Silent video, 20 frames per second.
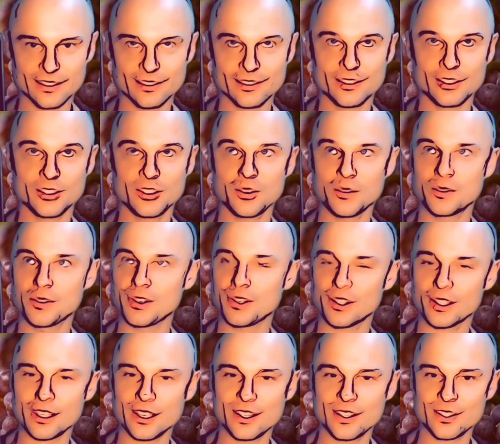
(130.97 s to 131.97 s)
so
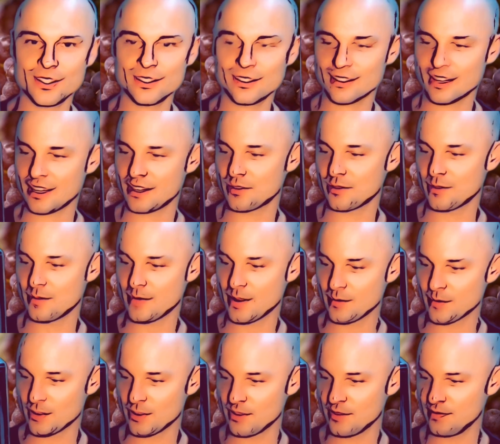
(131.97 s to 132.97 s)
clear, I can
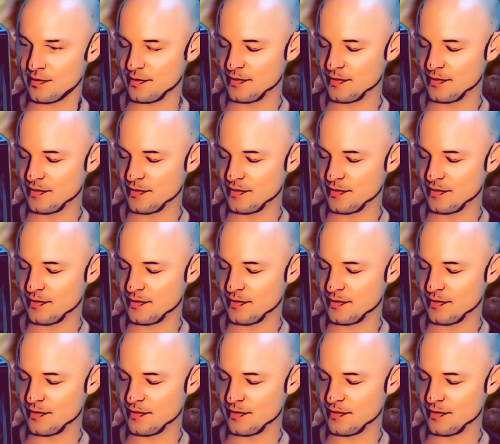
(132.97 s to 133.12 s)
remember them.